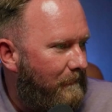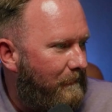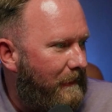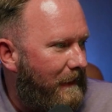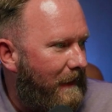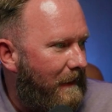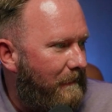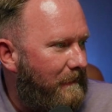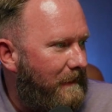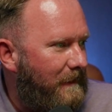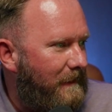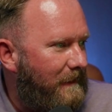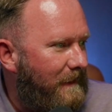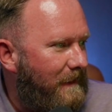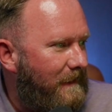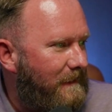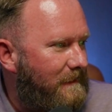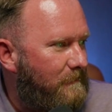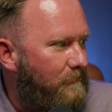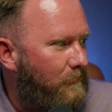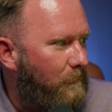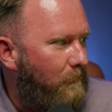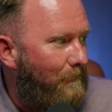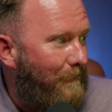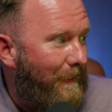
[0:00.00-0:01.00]
but I mean,
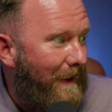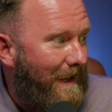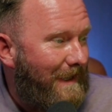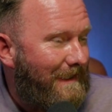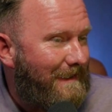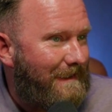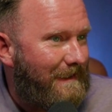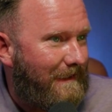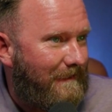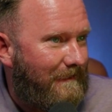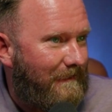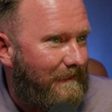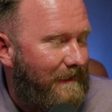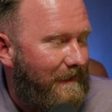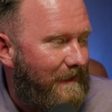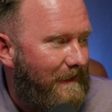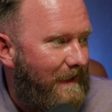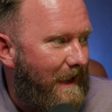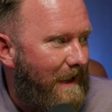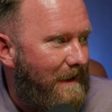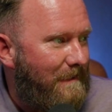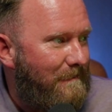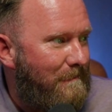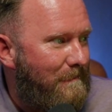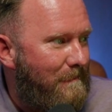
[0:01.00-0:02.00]
it's
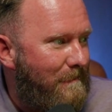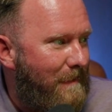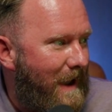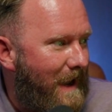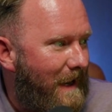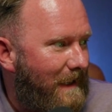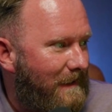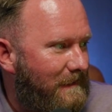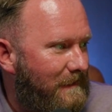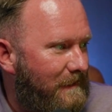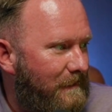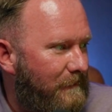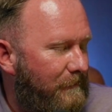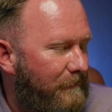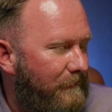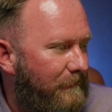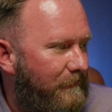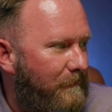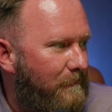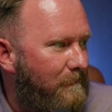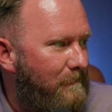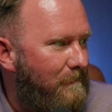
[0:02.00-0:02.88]
basically a massive